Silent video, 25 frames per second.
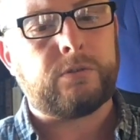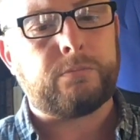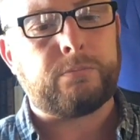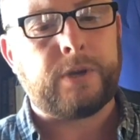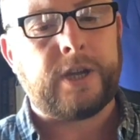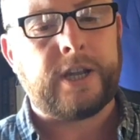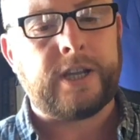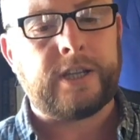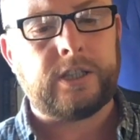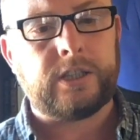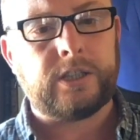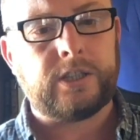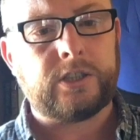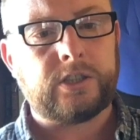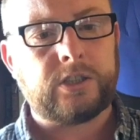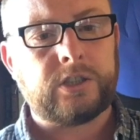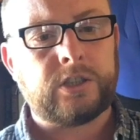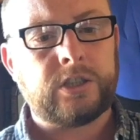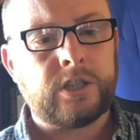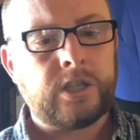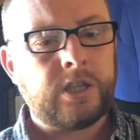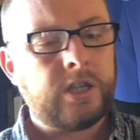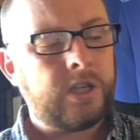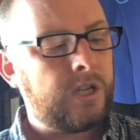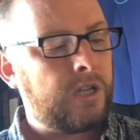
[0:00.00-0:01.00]
the
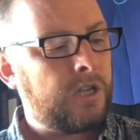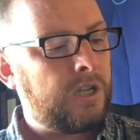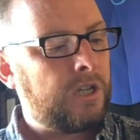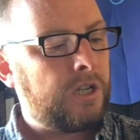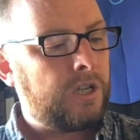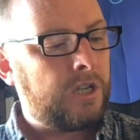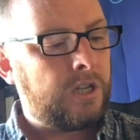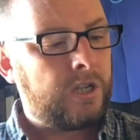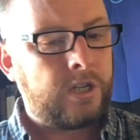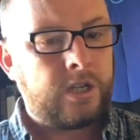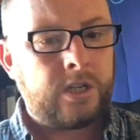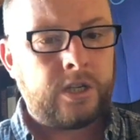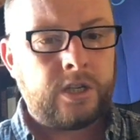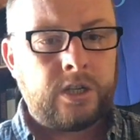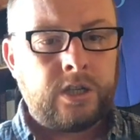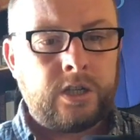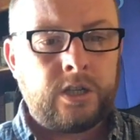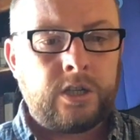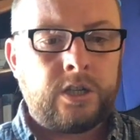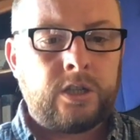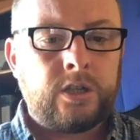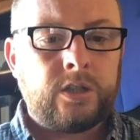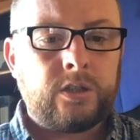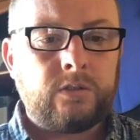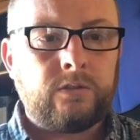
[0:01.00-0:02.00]
banks.
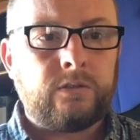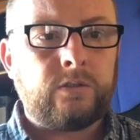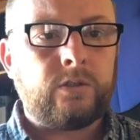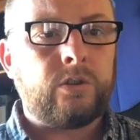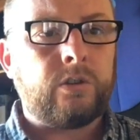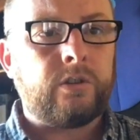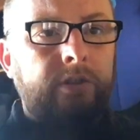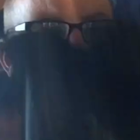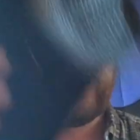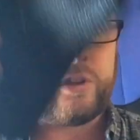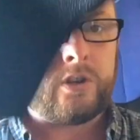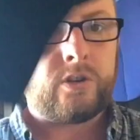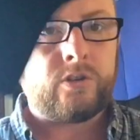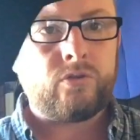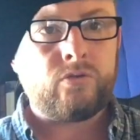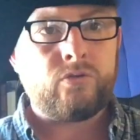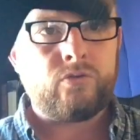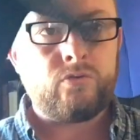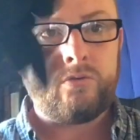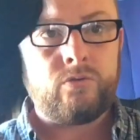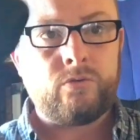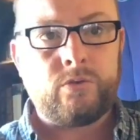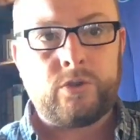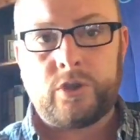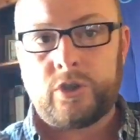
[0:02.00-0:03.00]
So I want
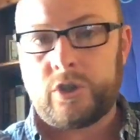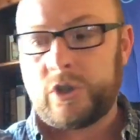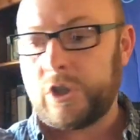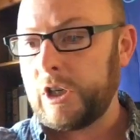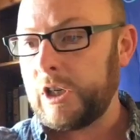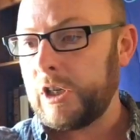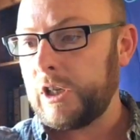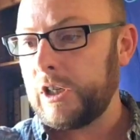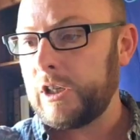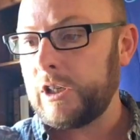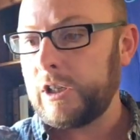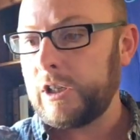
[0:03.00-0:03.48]
those.